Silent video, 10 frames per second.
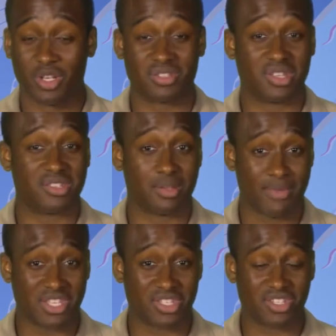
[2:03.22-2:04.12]
you can send us a
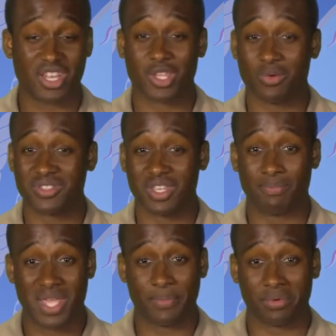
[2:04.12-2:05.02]
message at
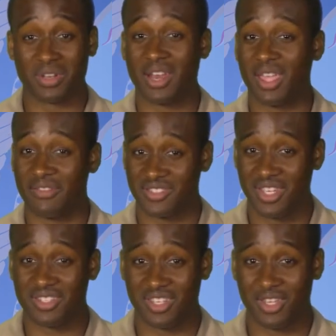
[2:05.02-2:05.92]

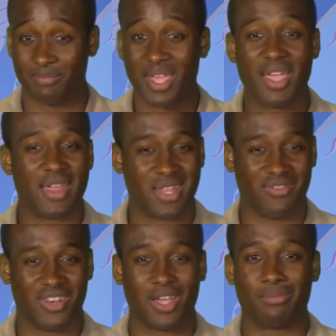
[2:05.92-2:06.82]
usnpeople.fct and
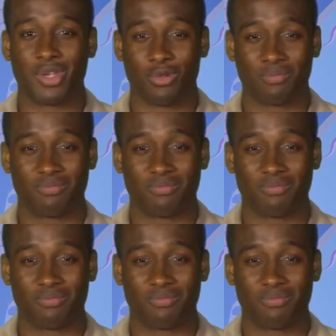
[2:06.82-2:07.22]
navy.mil.